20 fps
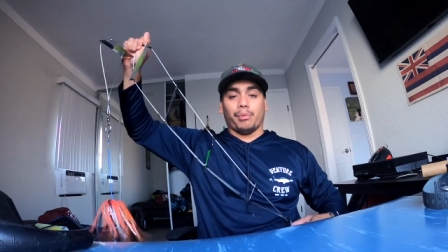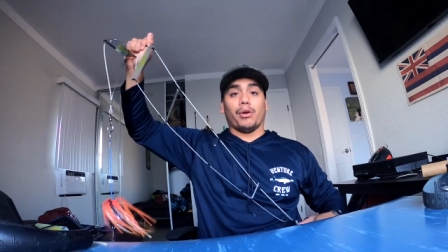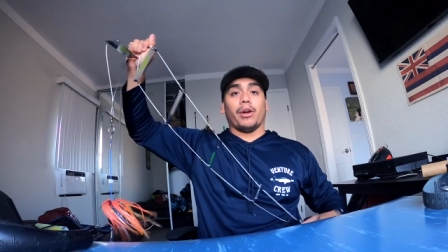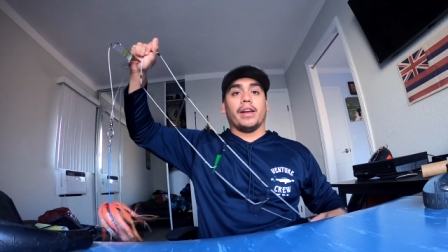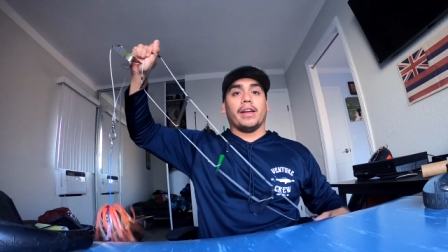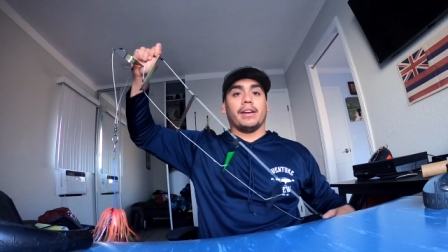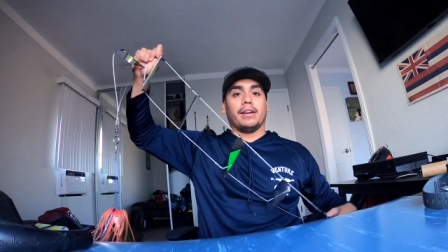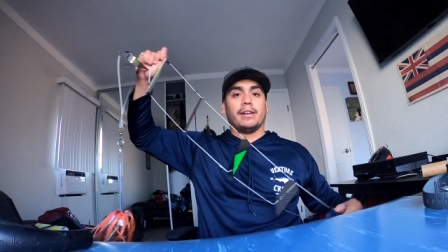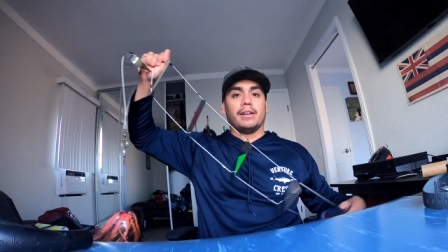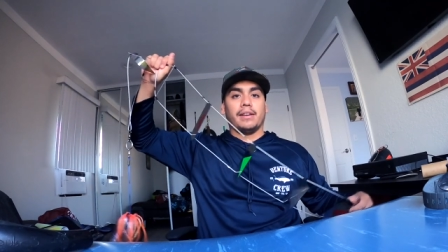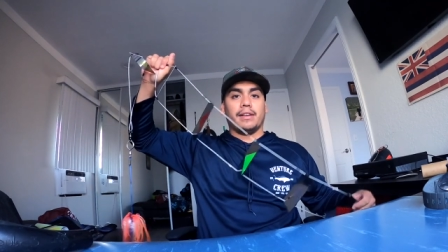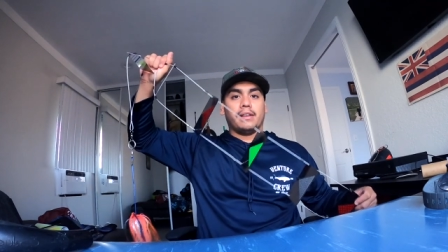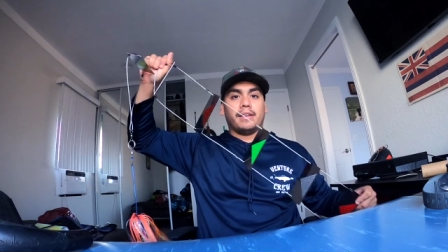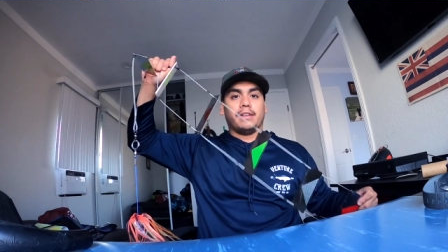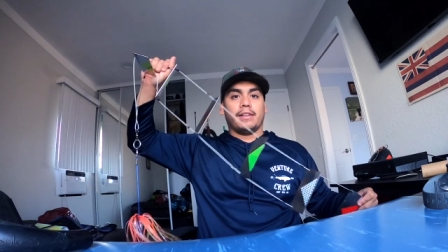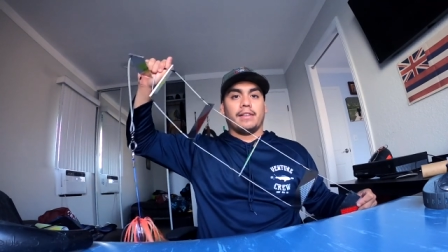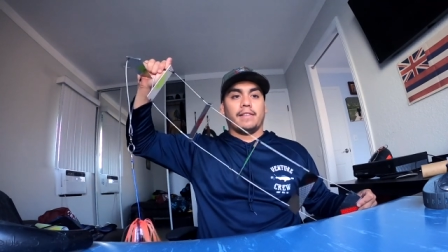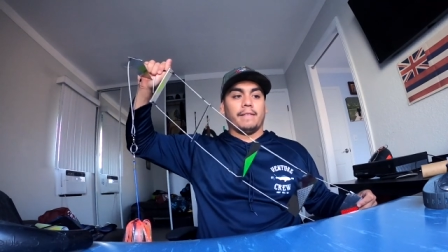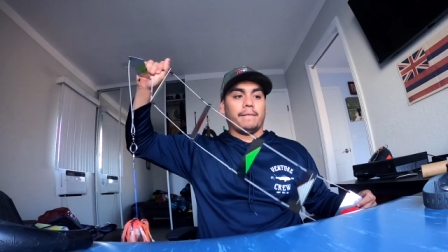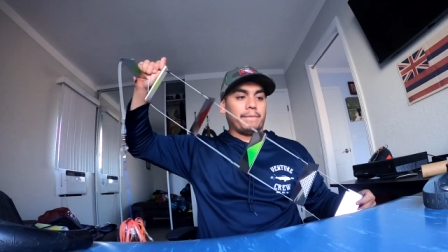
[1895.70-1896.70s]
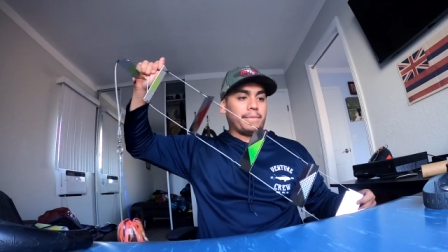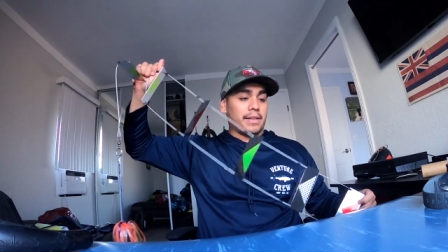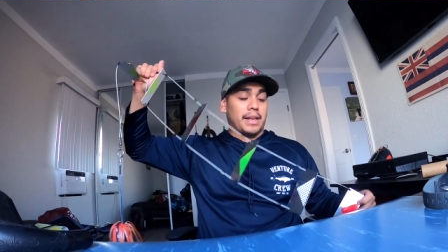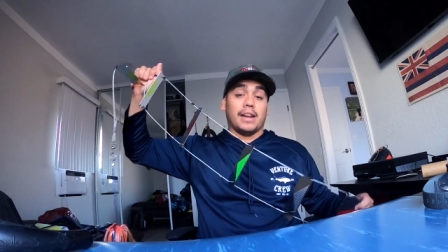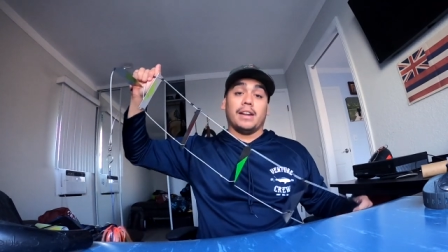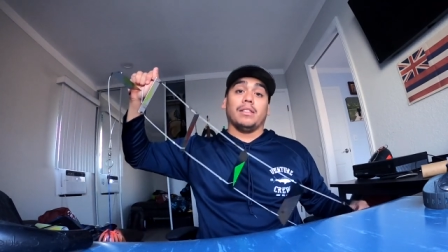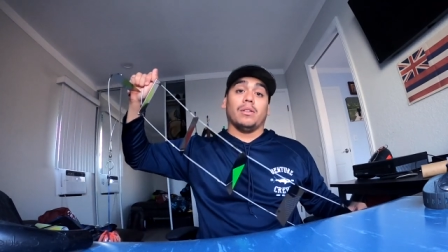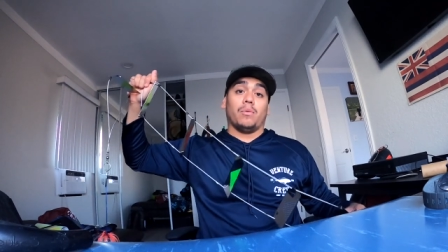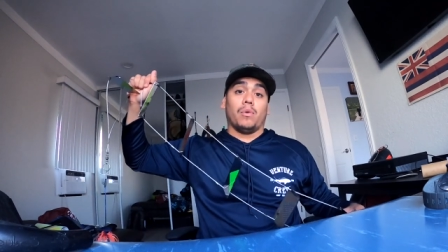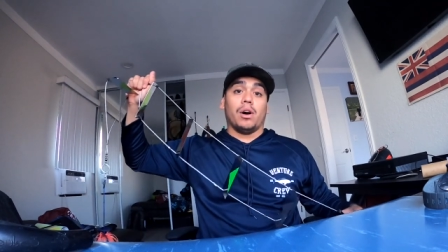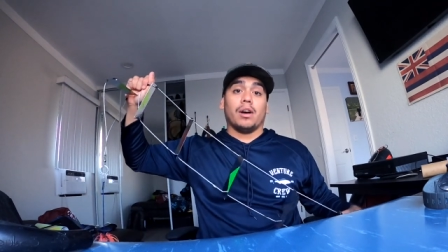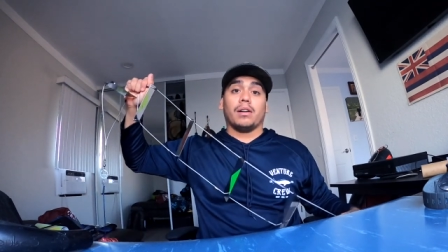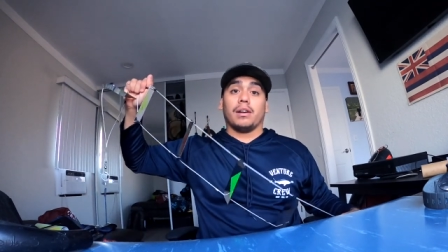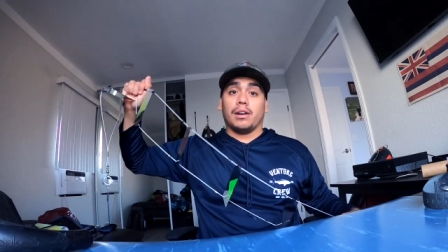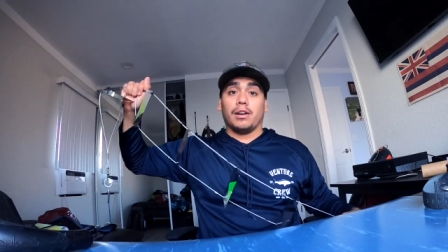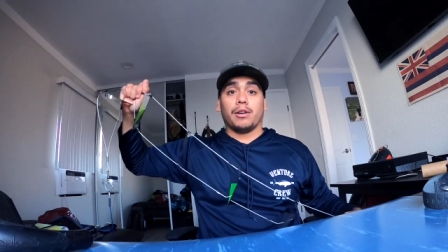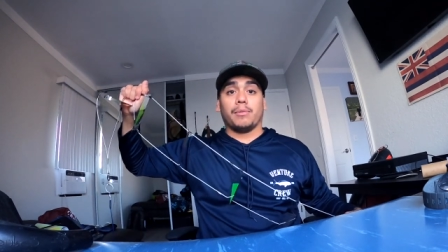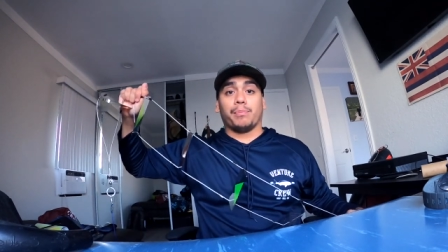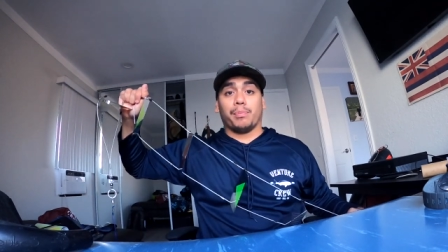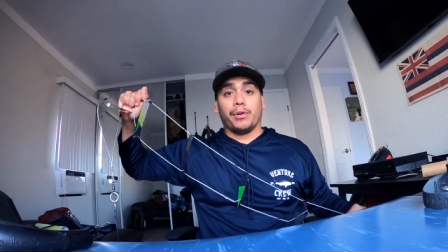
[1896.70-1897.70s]
bright. And in the water,
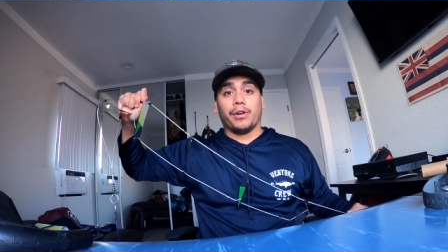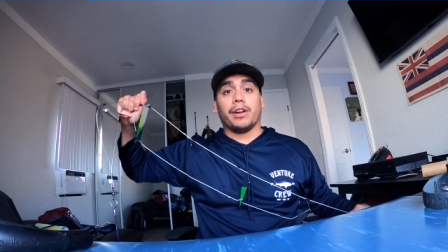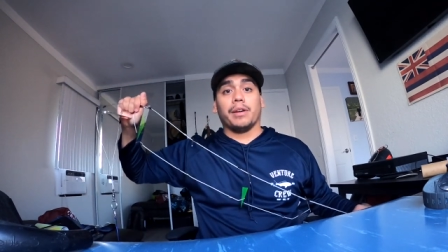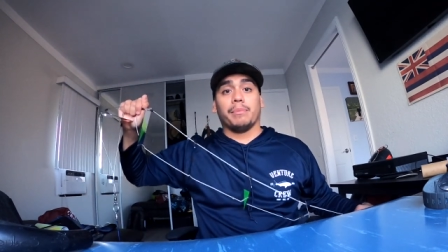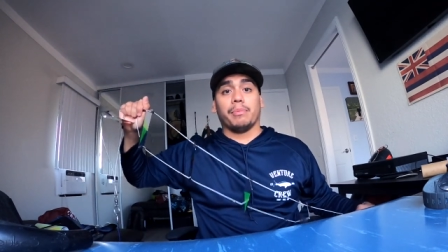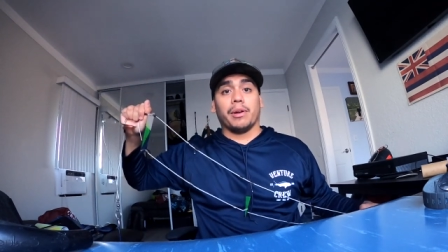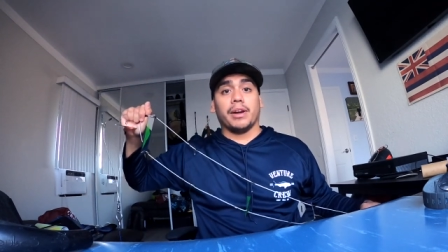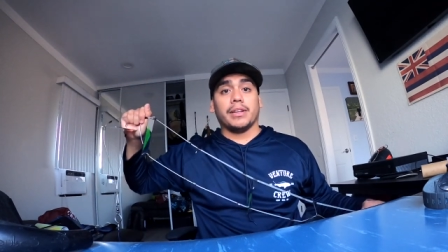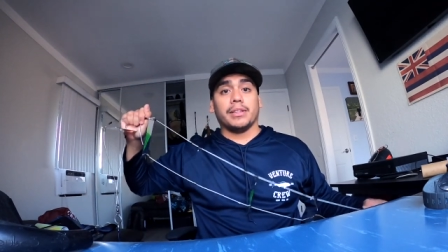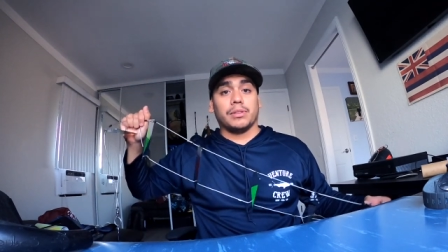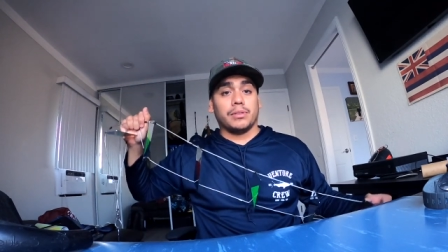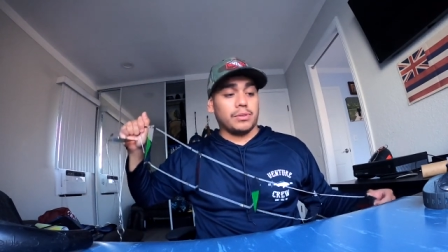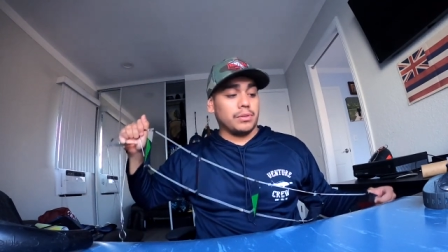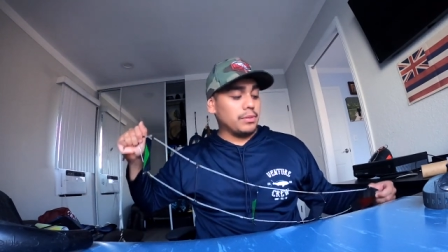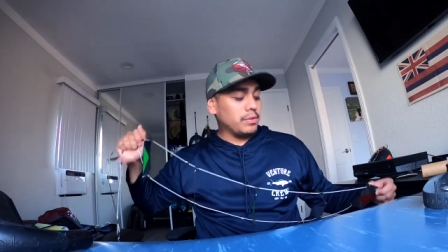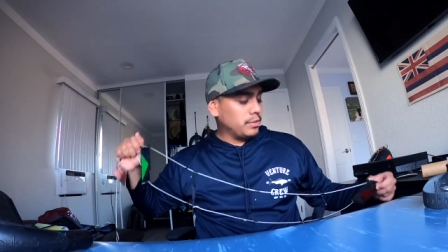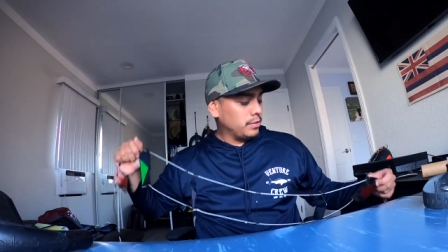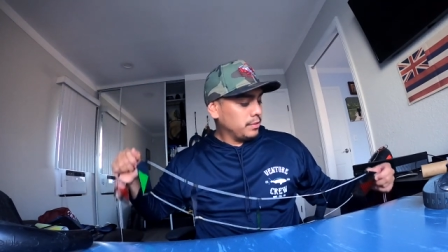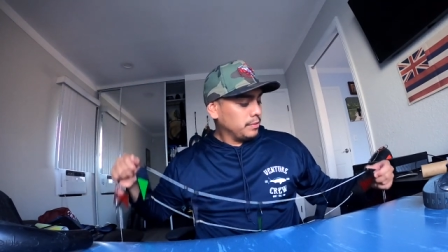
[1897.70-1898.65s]
it looked pretty bright too.